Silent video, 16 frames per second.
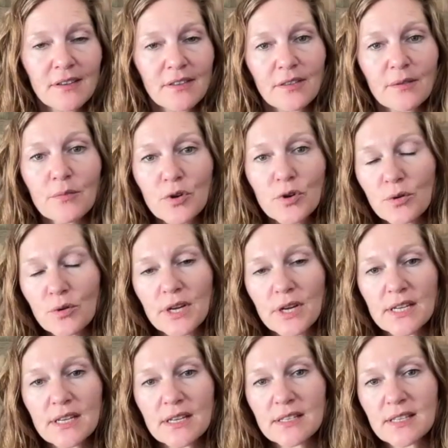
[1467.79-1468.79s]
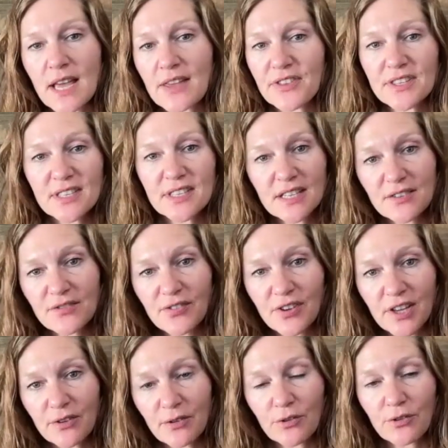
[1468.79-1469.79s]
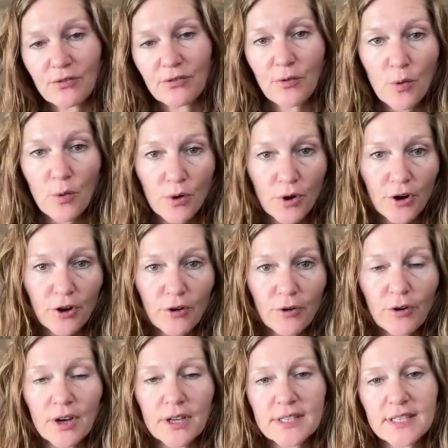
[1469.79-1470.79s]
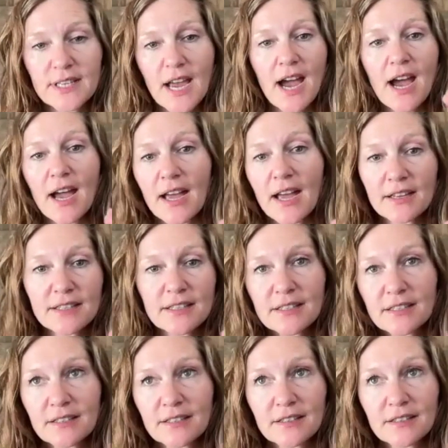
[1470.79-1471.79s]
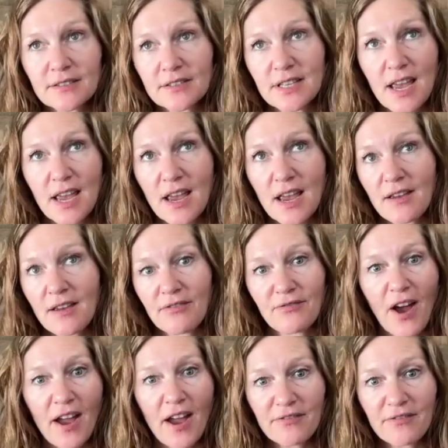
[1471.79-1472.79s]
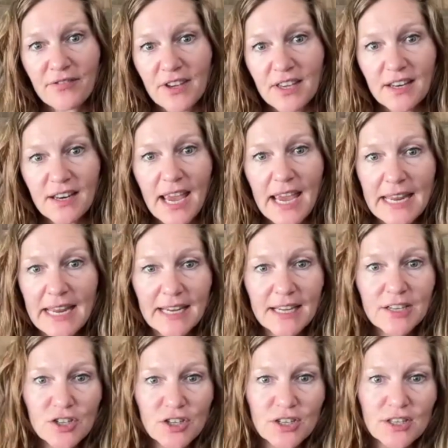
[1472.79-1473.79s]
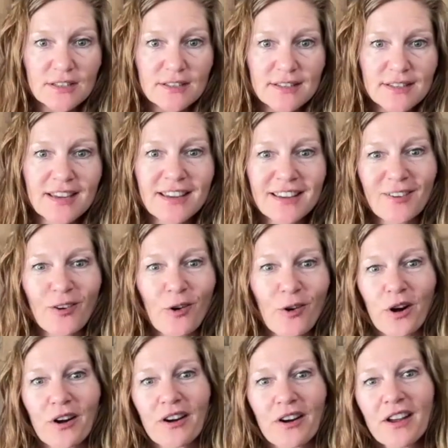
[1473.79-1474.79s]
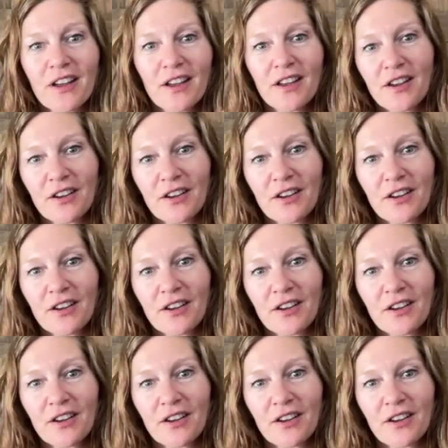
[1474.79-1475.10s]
the moon is at the 6 feet or the 4, or it's at, say, 5 feet, 8 inches, or